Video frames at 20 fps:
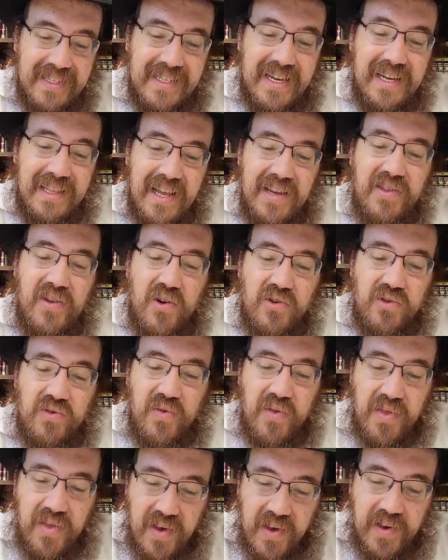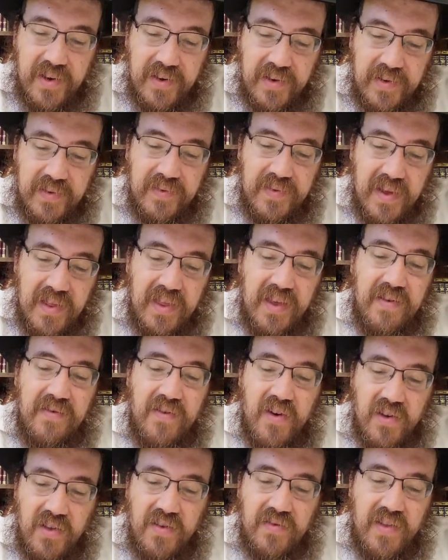is unlike those who think that the
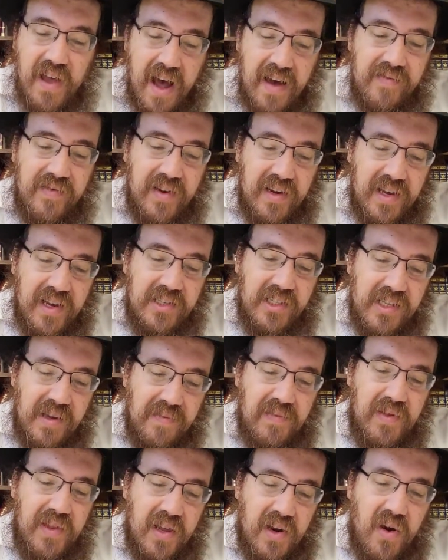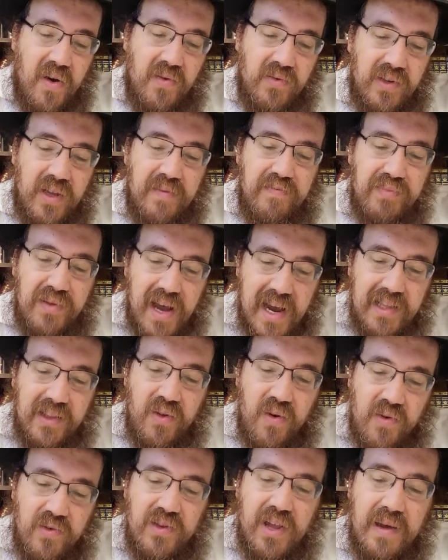void of davening is something that only applied a
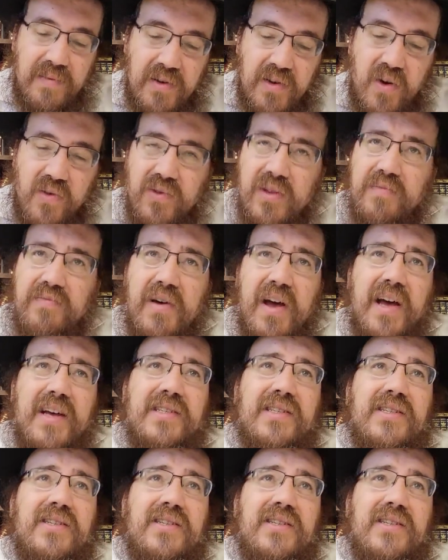long time ago in the past.